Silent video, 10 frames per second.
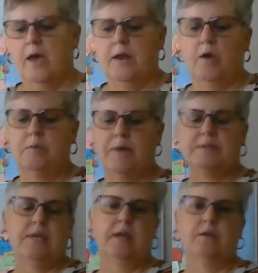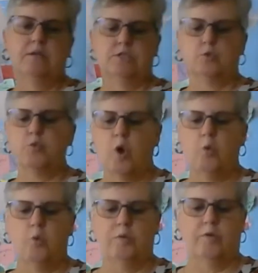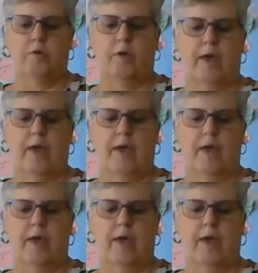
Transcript: Now in Montana is the Roe River,